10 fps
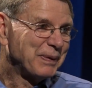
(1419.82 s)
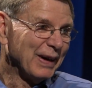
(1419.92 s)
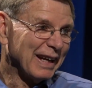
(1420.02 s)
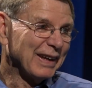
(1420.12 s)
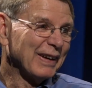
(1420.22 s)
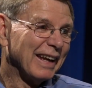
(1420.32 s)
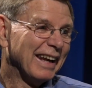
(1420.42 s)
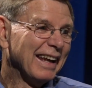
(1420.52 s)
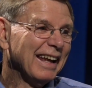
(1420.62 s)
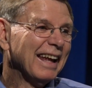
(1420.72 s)
pretty good.
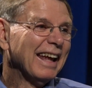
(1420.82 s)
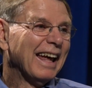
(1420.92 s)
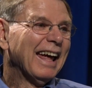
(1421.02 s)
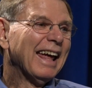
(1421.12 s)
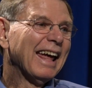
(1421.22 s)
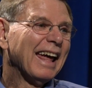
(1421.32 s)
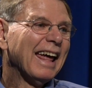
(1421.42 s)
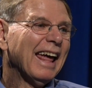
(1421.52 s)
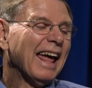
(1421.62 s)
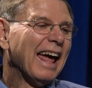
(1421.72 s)
Wow.
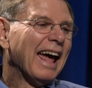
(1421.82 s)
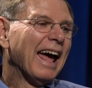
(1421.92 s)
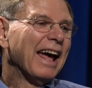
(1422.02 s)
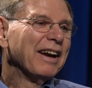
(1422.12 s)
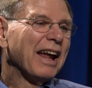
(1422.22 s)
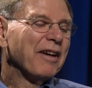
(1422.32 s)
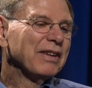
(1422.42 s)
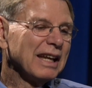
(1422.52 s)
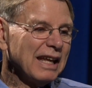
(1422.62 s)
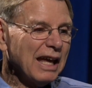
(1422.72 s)
And I
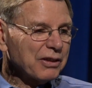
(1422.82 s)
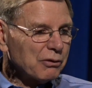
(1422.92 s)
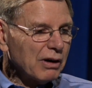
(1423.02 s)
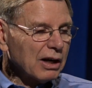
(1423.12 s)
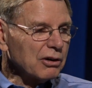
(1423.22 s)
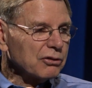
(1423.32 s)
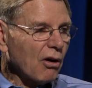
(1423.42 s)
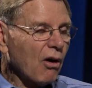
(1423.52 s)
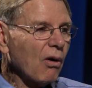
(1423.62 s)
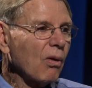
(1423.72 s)
mean, he had the records
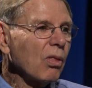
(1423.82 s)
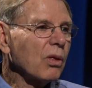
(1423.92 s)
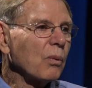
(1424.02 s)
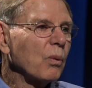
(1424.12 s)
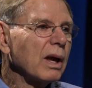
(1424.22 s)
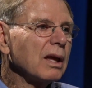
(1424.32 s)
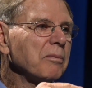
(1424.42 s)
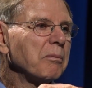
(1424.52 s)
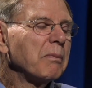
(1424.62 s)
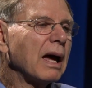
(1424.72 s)
all the way
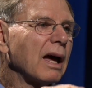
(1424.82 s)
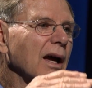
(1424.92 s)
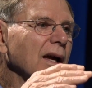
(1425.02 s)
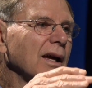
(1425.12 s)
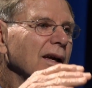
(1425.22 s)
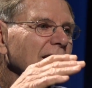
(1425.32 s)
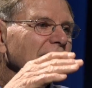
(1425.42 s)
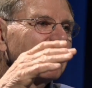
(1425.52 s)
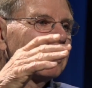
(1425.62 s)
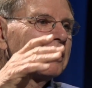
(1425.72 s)
back
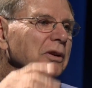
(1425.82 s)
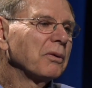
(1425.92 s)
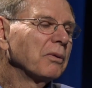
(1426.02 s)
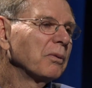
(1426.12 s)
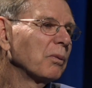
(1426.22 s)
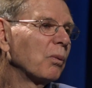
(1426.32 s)
to